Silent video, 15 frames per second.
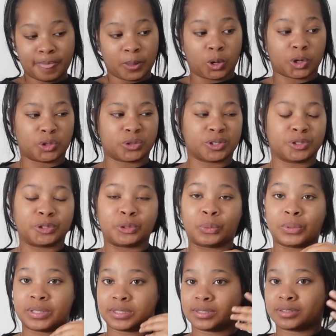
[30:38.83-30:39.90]
All you can do
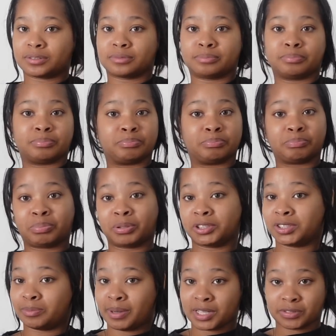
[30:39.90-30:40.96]
is put
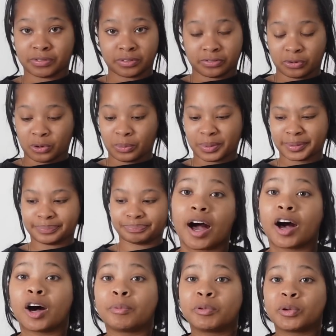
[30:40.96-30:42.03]
your best foot forward.
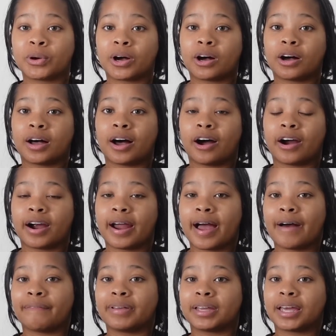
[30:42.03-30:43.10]
I hope you all are
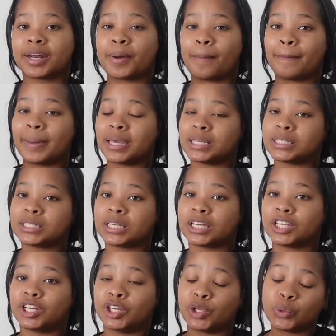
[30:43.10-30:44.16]
having an
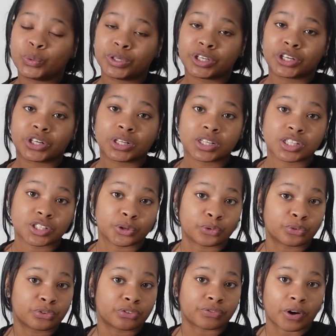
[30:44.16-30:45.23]
amazing new year so
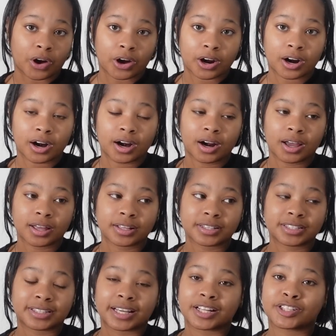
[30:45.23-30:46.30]
far.
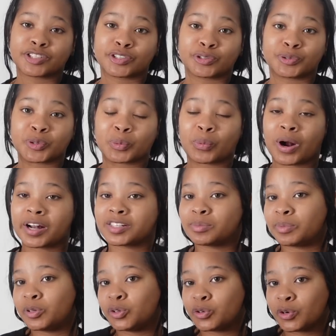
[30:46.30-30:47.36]
Stay tuned to watch
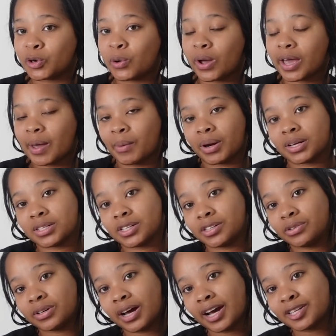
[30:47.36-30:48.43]
me grow. I can't wait to see
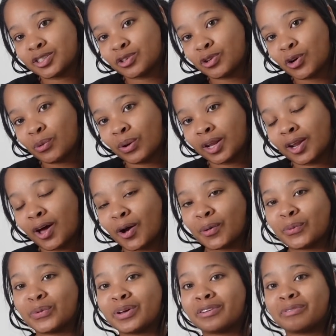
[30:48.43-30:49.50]
you guys grow
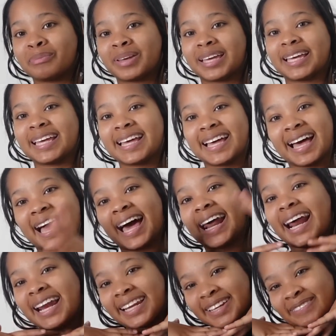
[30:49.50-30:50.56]
along with me. And
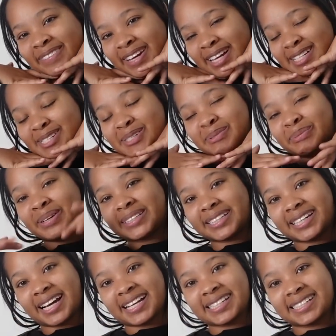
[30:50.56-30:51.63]
I love y'all so much,
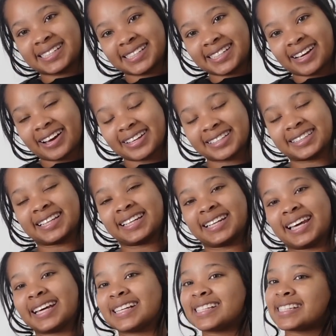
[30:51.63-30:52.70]
and I'll see y'all in the
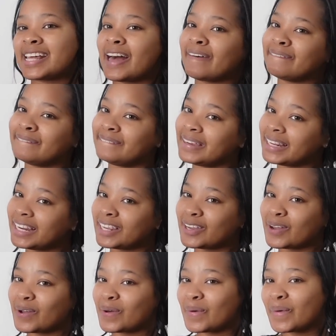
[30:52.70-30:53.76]
next
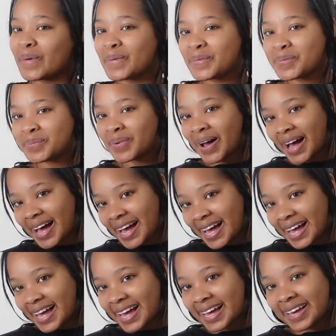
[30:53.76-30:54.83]
video.
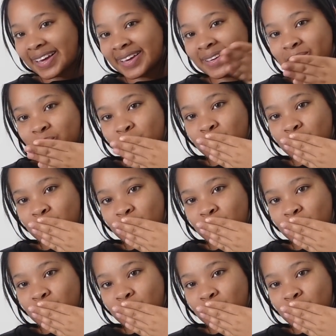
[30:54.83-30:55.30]
Bye.